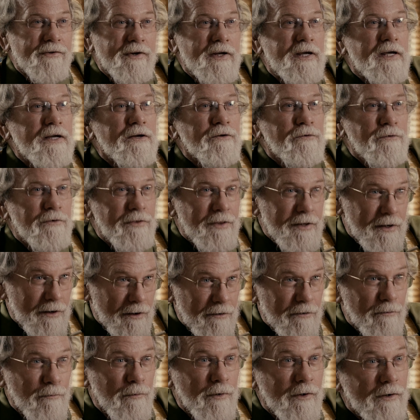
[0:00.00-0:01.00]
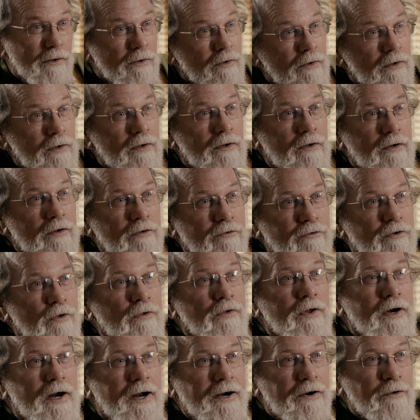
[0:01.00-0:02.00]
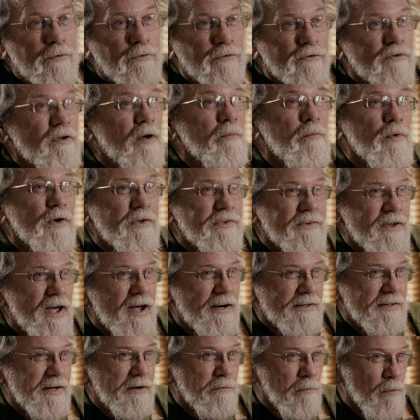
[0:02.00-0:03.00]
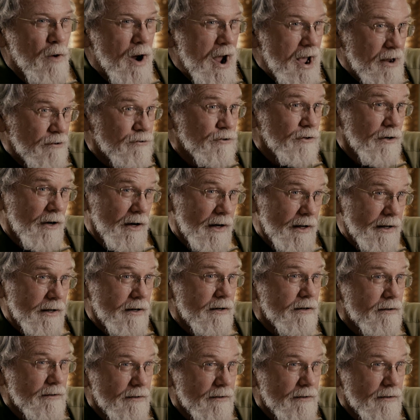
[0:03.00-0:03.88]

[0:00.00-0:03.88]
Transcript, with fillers: killed the other one so that I know someone's acting rationally